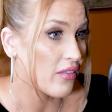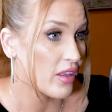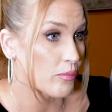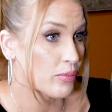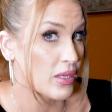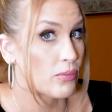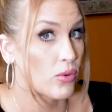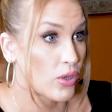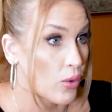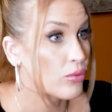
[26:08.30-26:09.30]
And that
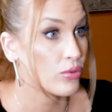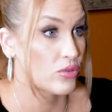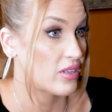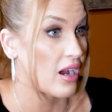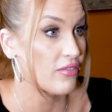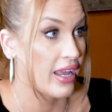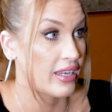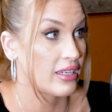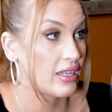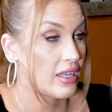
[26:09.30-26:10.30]
people go through stuff,
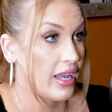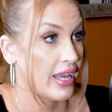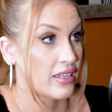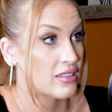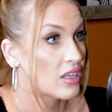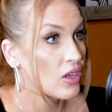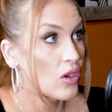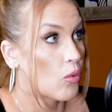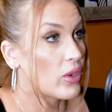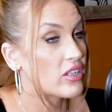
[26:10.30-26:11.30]
and
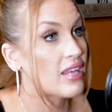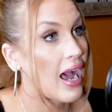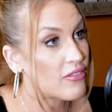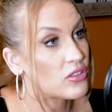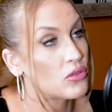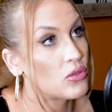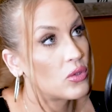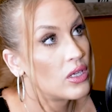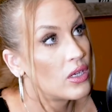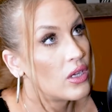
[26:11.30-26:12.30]
we just have
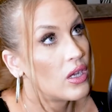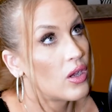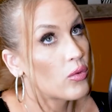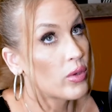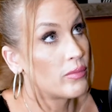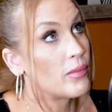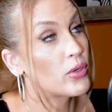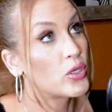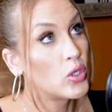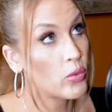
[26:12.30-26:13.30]
to
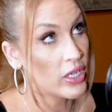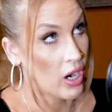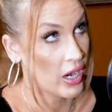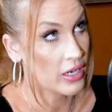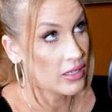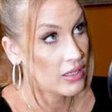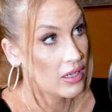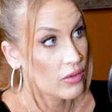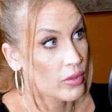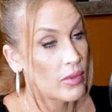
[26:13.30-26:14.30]
remember who we are,
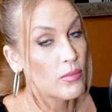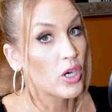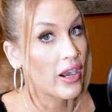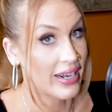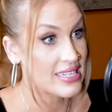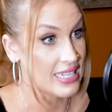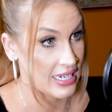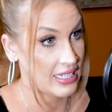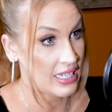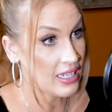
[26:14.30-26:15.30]
remember our
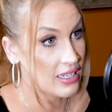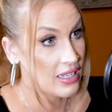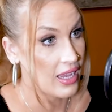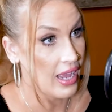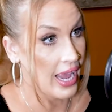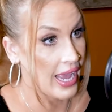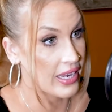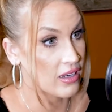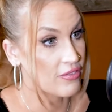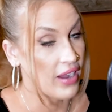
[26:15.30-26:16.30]
identity,
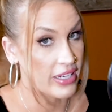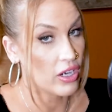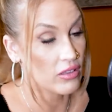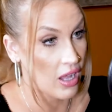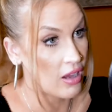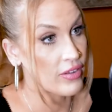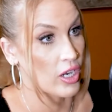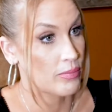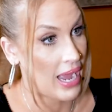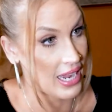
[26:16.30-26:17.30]
and find our love and
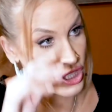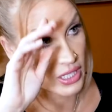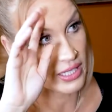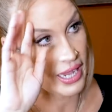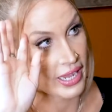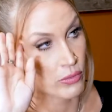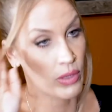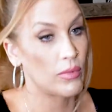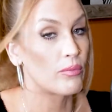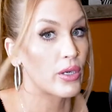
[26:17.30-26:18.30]
our passion, and
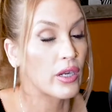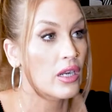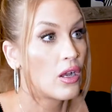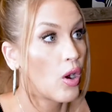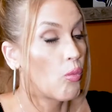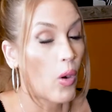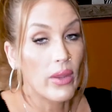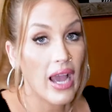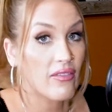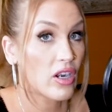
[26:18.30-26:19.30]
remember what
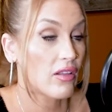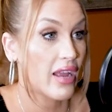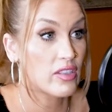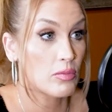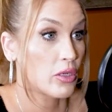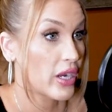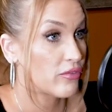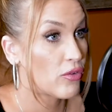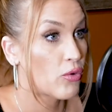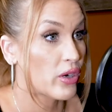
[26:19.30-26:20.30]
we have in our lives to be
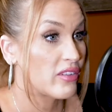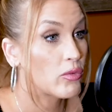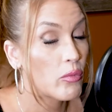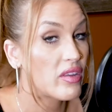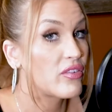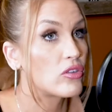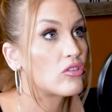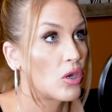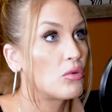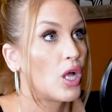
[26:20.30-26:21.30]
grateful for. Even when we feel
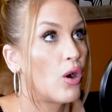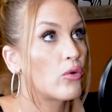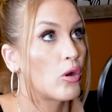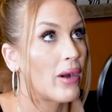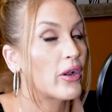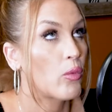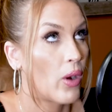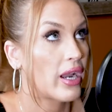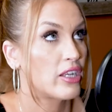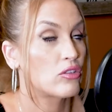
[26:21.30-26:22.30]
so low, no matter
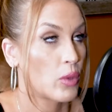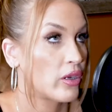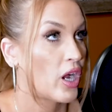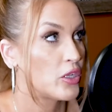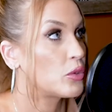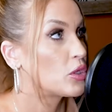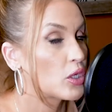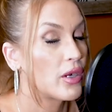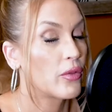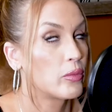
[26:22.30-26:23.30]
what, I swear to God, you can
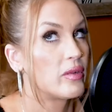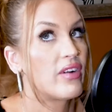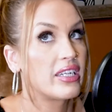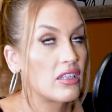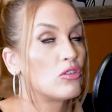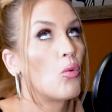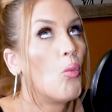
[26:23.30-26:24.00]
look around the room and find at least